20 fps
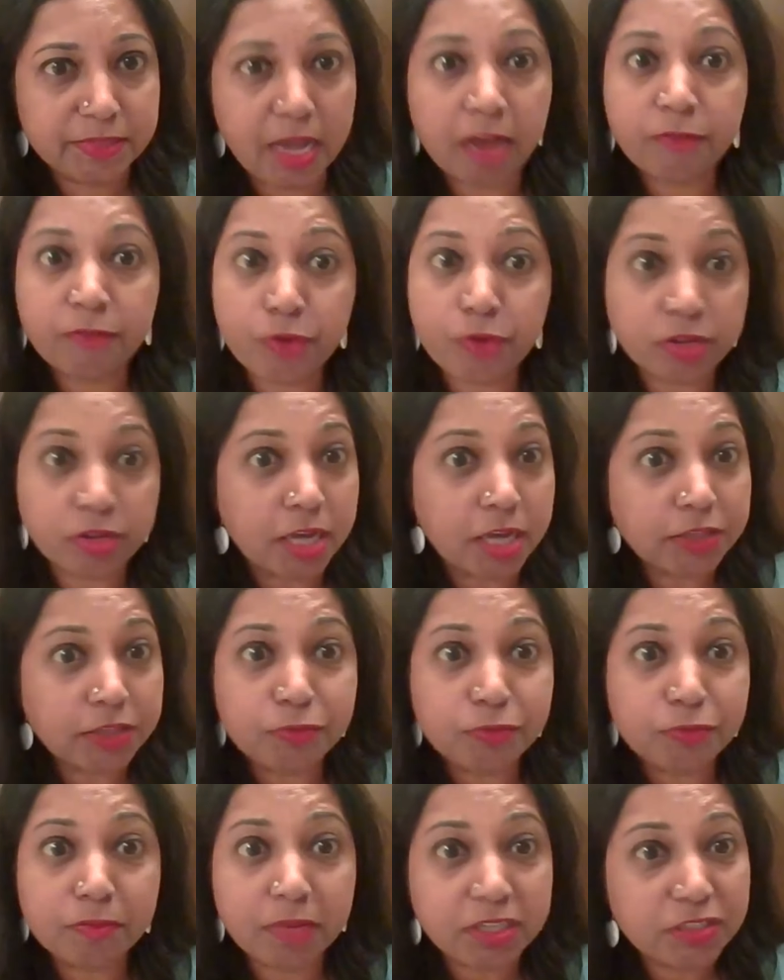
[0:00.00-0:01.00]
And for that,
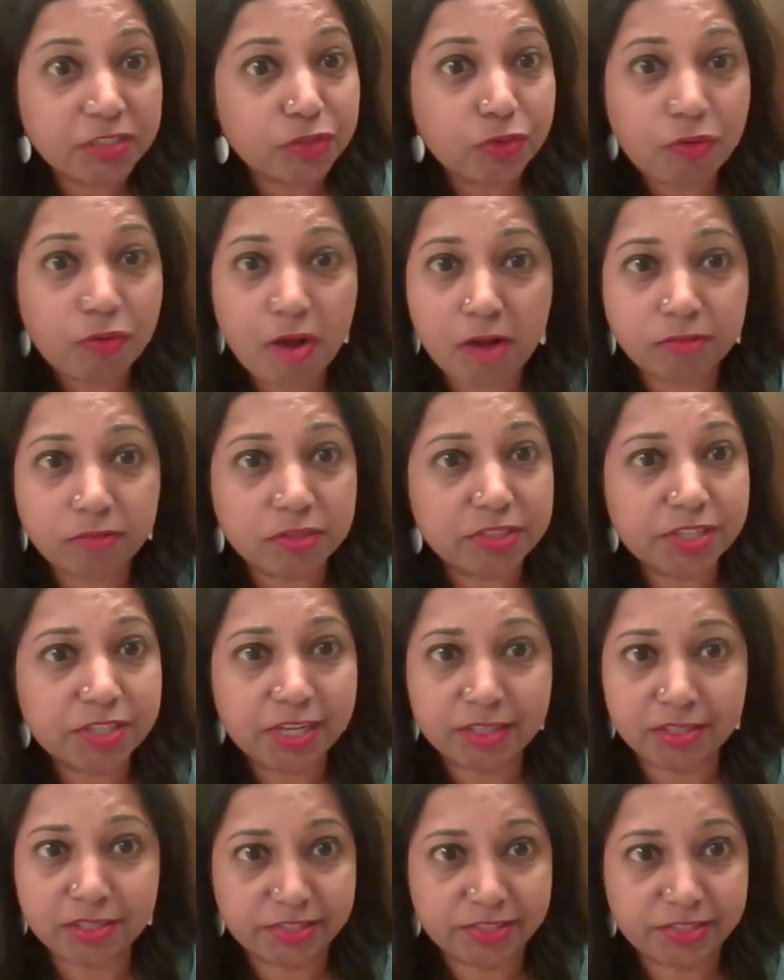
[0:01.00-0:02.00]
you must know how to
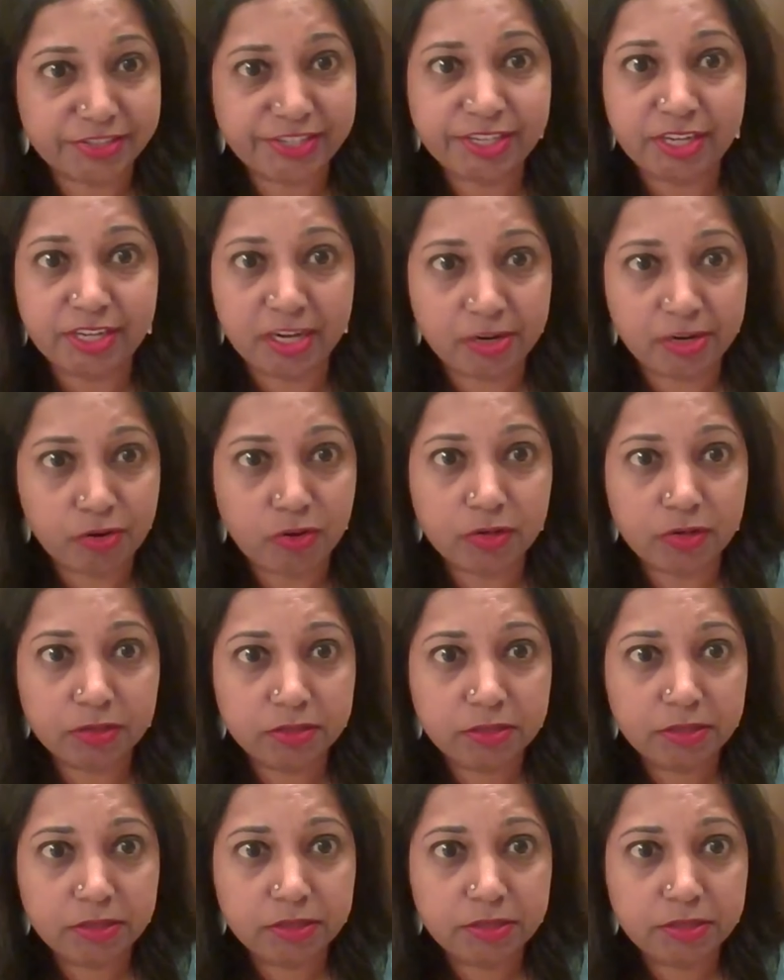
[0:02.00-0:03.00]
share the screen and all,
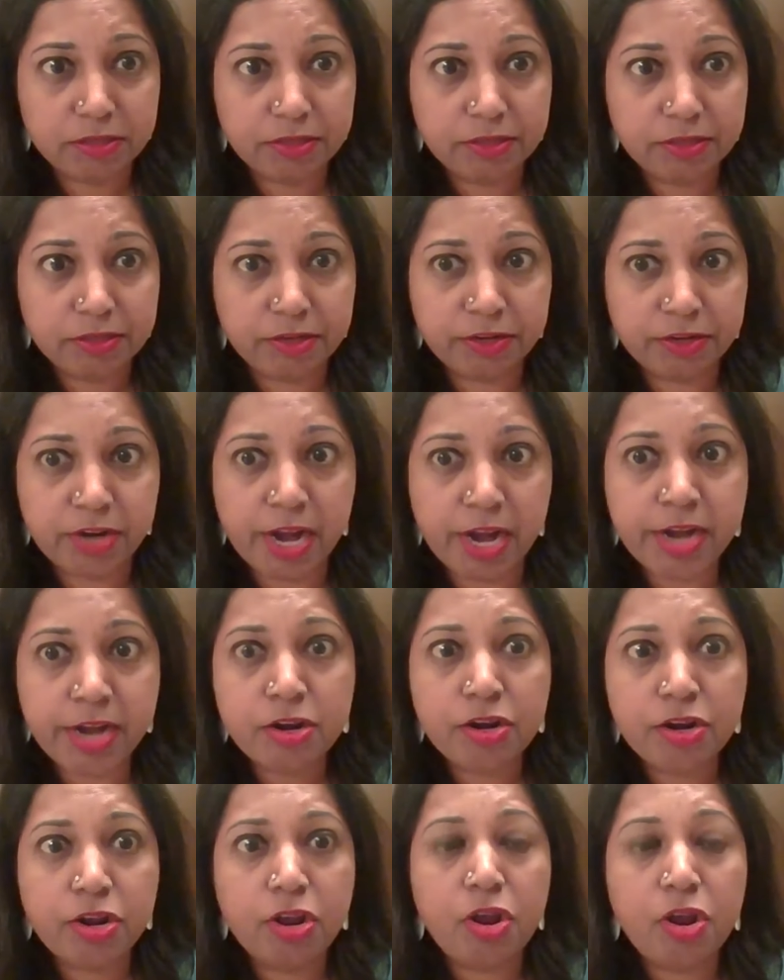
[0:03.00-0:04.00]
right?